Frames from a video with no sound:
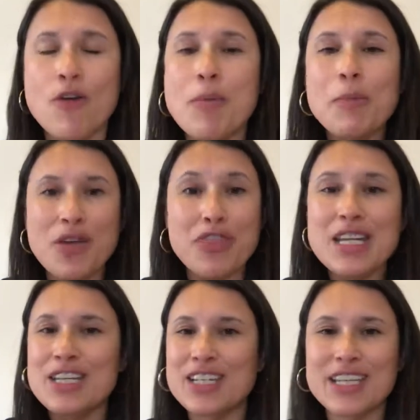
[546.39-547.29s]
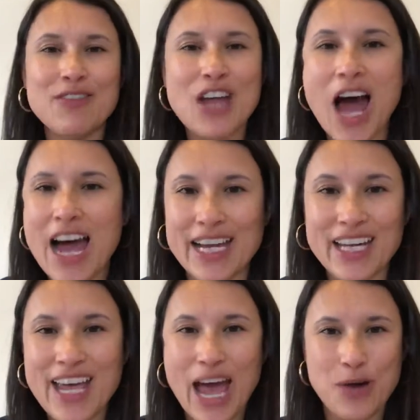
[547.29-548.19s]
Remember, Athena didn't even hide
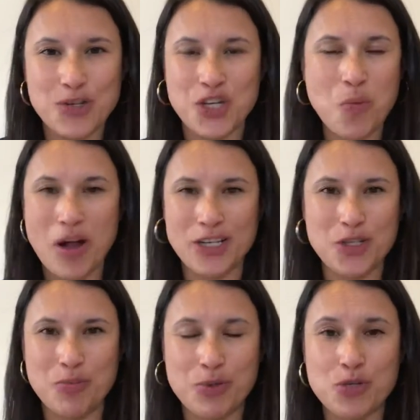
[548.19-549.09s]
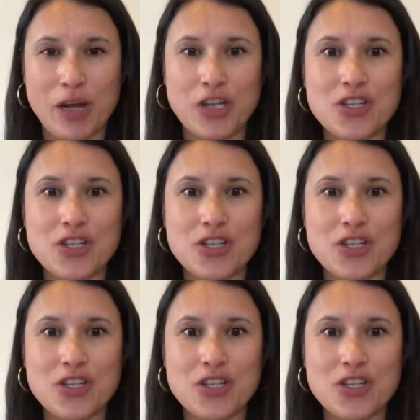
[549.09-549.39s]
how she wanted to persuade.